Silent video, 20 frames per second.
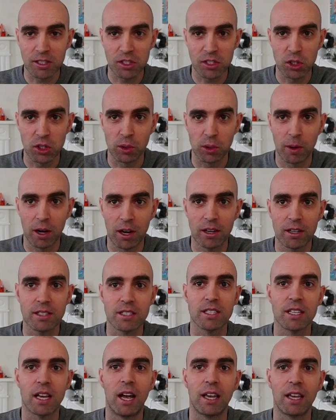
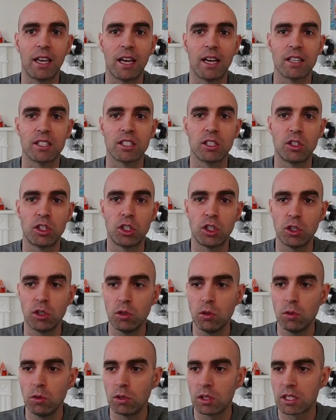toolbox and get
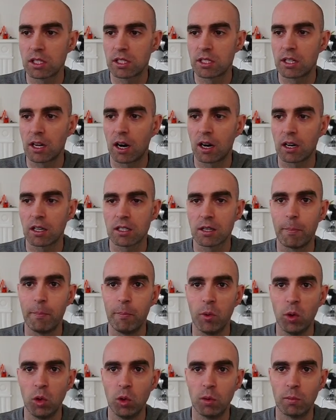2 start
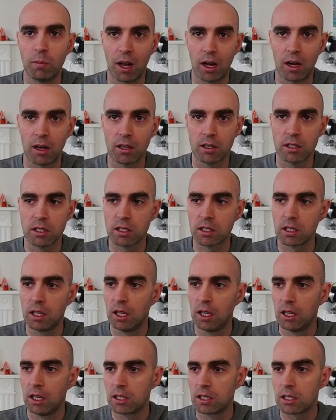moon blocks.
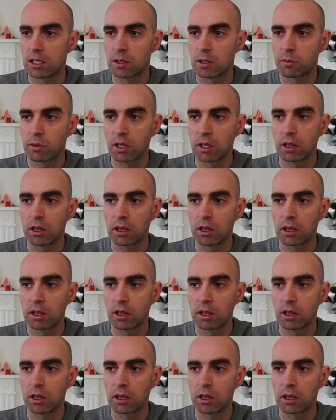Let's bring